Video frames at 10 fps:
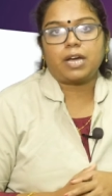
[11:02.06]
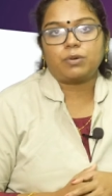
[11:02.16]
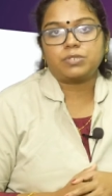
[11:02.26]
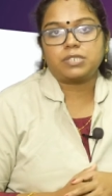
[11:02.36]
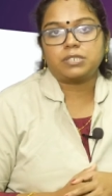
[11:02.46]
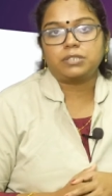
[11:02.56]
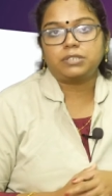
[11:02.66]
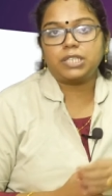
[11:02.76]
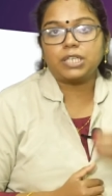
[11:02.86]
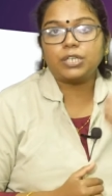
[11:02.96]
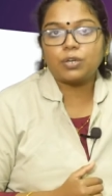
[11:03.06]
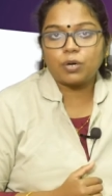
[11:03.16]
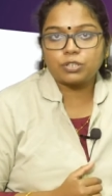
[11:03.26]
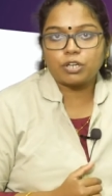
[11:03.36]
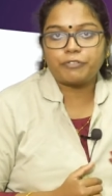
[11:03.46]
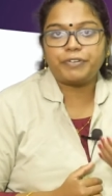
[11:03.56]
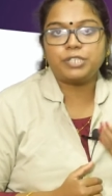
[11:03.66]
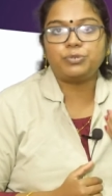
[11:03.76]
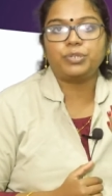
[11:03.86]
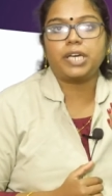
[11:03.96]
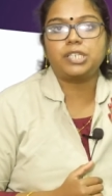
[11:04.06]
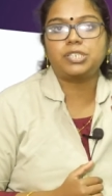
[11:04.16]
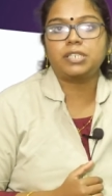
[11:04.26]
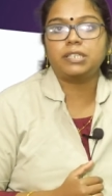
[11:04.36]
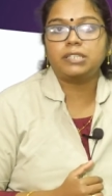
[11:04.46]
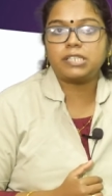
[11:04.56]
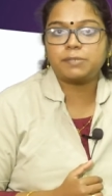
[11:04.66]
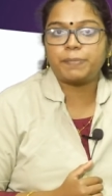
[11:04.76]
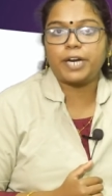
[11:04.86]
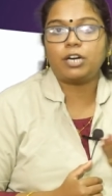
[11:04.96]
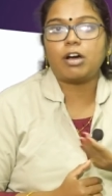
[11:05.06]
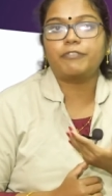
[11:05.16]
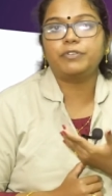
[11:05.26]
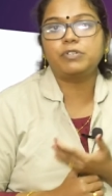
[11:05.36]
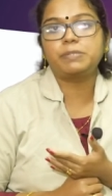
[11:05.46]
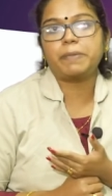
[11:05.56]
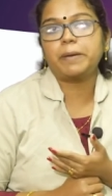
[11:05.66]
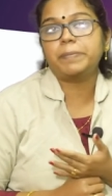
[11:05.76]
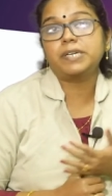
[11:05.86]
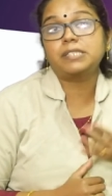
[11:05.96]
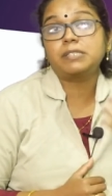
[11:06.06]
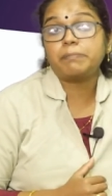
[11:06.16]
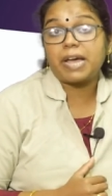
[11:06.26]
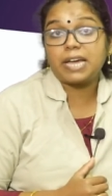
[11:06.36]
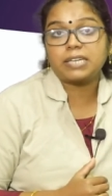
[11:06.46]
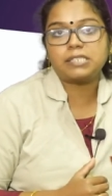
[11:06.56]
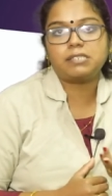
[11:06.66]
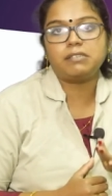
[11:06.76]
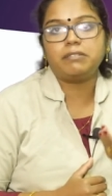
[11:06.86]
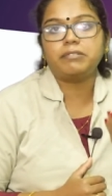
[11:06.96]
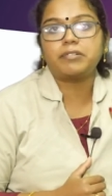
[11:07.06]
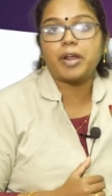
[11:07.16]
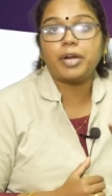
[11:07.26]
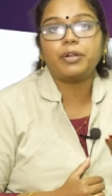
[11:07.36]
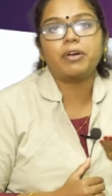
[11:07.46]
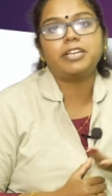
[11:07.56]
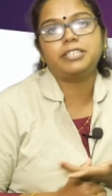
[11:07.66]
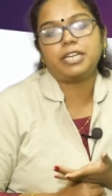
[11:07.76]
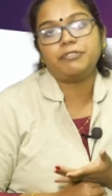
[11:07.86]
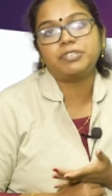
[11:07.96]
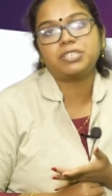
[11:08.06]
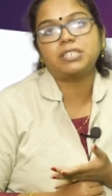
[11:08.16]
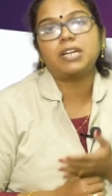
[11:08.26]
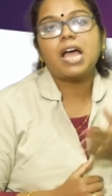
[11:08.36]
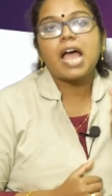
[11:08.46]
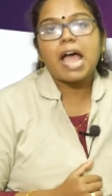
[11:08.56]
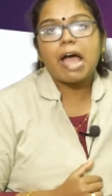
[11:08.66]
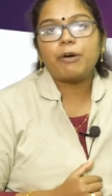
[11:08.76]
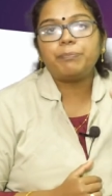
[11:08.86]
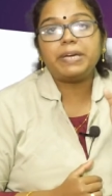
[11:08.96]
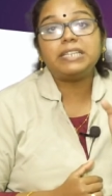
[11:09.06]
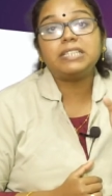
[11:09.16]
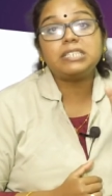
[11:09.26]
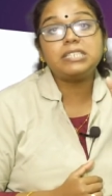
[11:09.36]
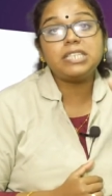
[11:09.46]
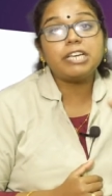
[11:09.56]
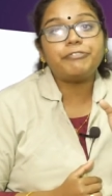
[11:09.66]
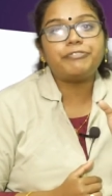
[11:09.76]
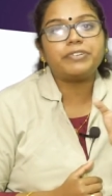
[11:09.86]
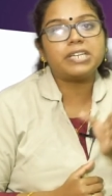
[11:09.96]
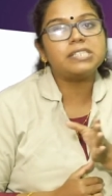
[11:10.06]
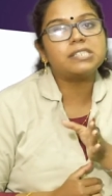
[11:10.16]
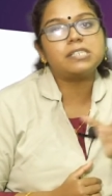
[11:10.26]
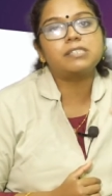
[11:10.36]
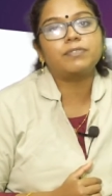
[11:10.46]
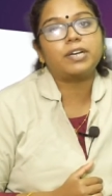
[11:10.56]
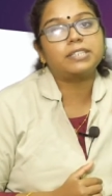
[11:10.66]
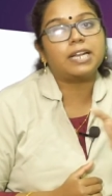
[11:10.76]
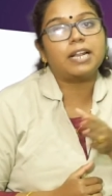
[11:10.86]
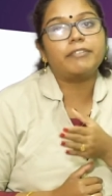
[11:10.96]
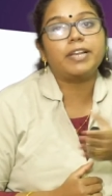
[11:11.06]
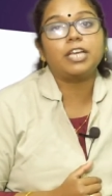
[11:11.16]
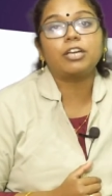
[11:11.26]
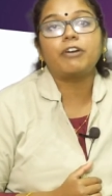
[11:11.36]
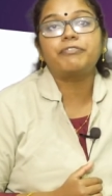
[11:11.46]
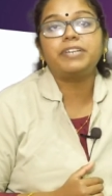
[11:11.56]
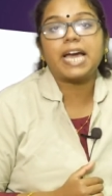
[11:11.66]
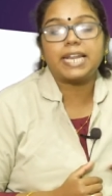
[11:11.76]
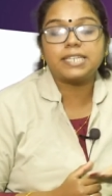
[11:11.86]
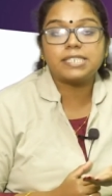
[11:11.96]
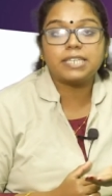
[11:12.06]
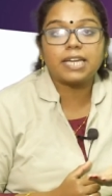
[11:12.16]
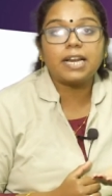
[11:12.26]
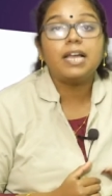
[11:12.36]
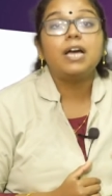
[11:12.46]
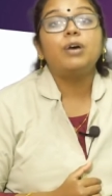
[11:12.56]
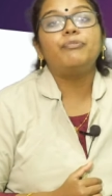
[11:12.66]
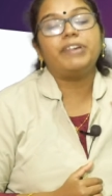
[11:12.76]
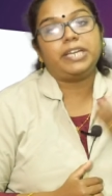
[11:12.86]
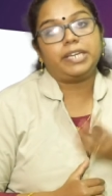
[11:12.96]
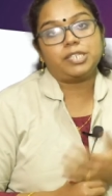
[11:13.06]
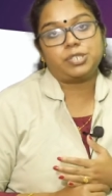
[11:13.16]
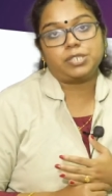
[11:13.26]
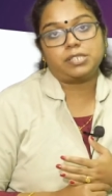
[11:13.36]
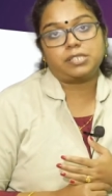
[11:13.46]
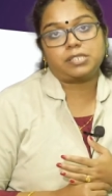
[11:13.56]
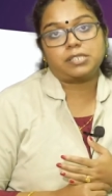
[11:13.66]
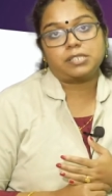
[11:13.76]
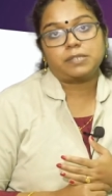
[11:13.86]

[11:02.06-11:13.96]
out. The growth of education, the spread of newspapers, magazines, radio and television have been the chief reasons for the leveling of dialectical variations.